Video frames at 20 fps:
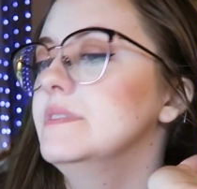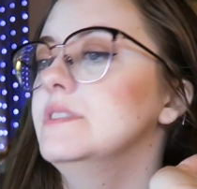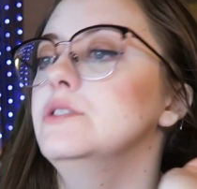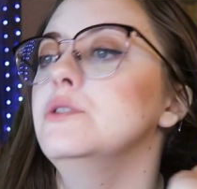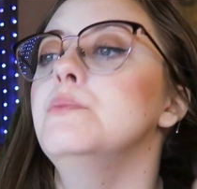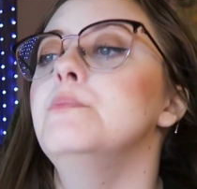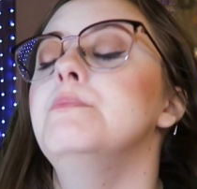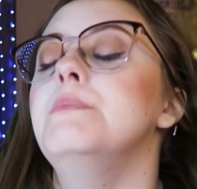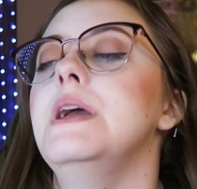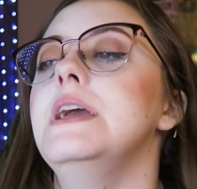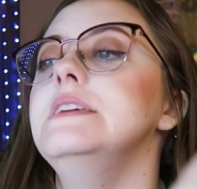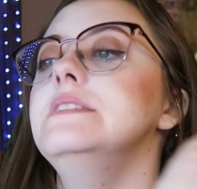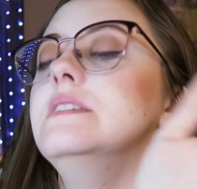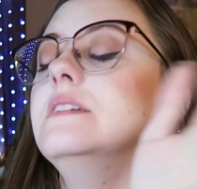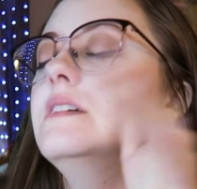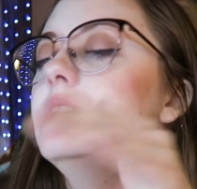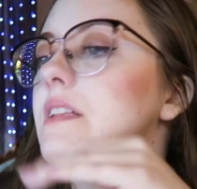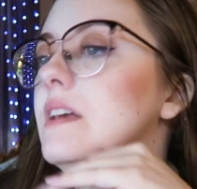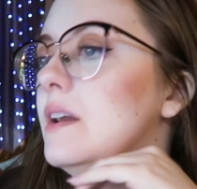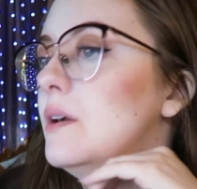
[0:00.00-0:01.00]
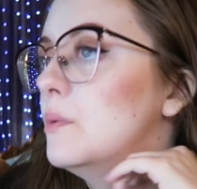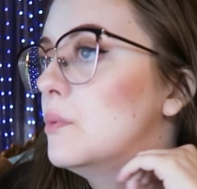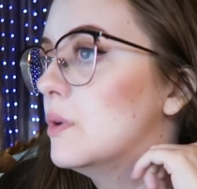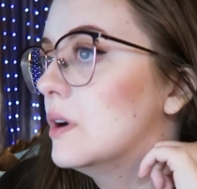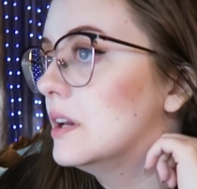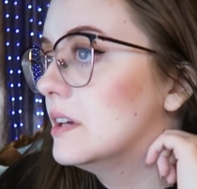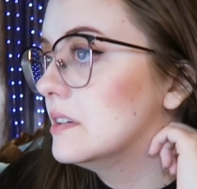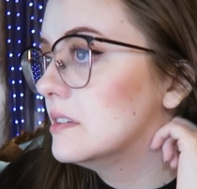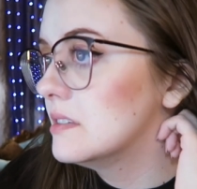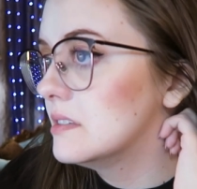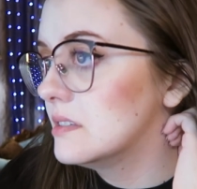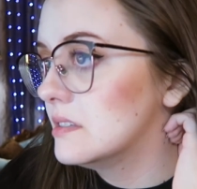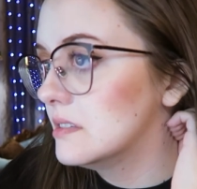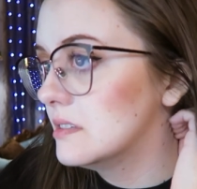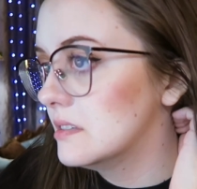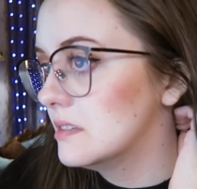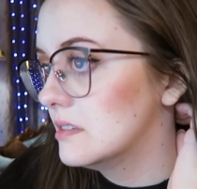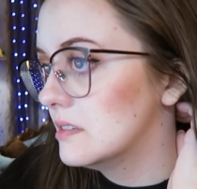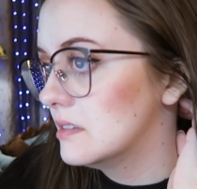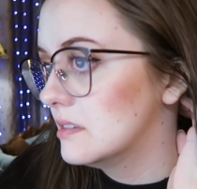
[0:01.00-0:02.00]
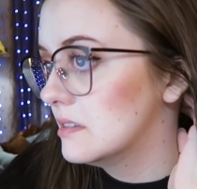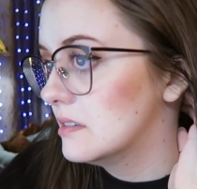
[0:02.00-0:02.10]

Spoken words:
So basically it was,